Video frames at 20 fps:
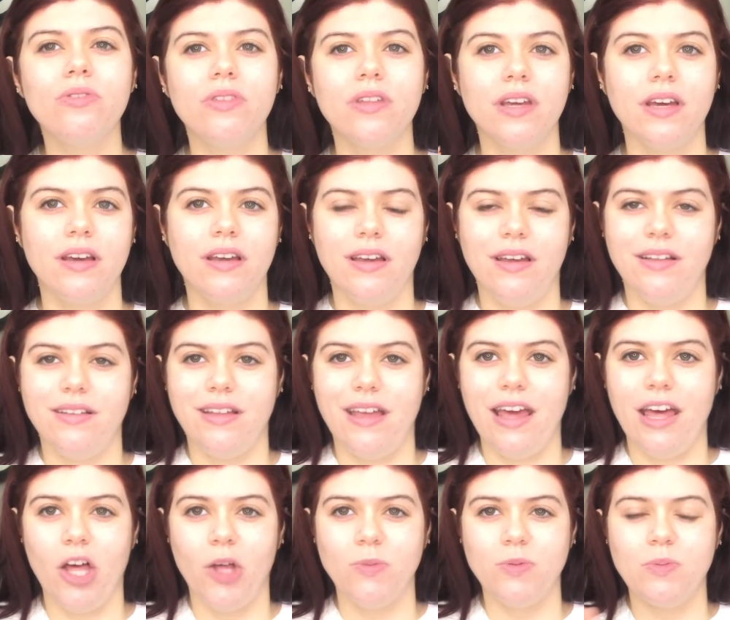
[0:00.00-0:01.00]
It
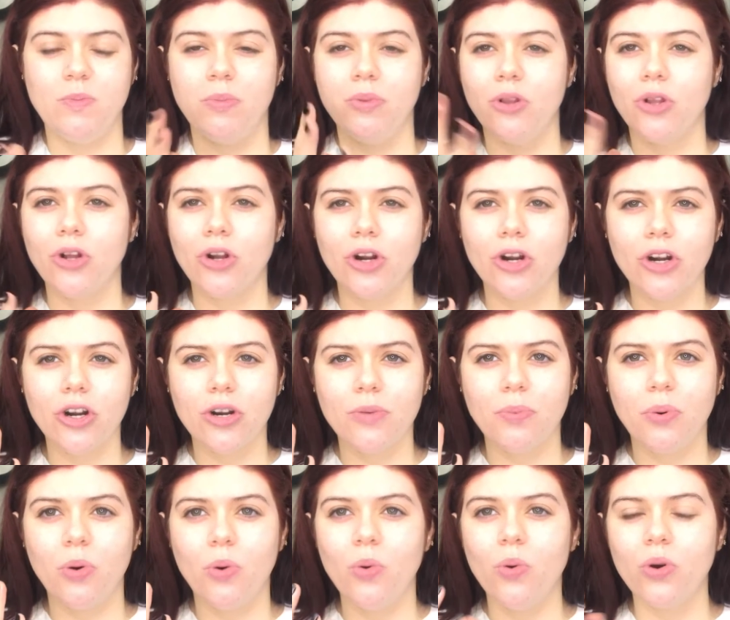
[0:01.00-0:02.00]
helps blur
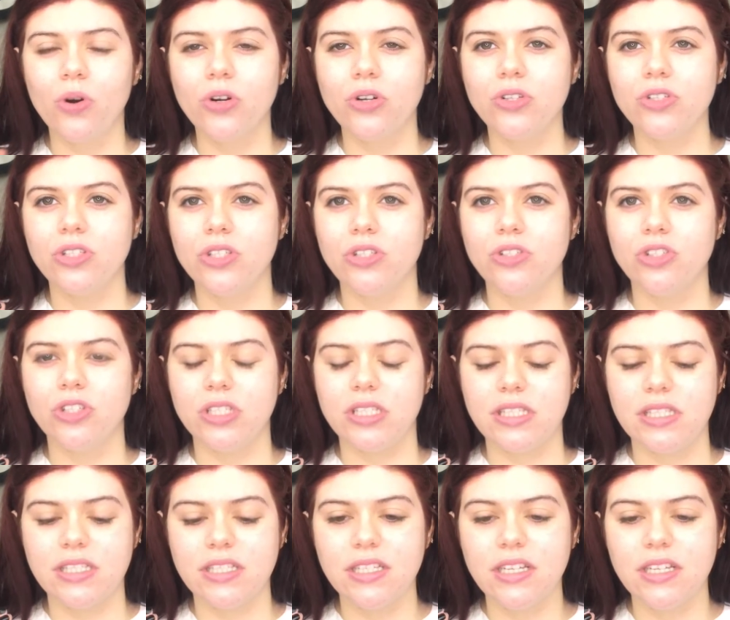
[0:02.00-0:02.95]
pores. It just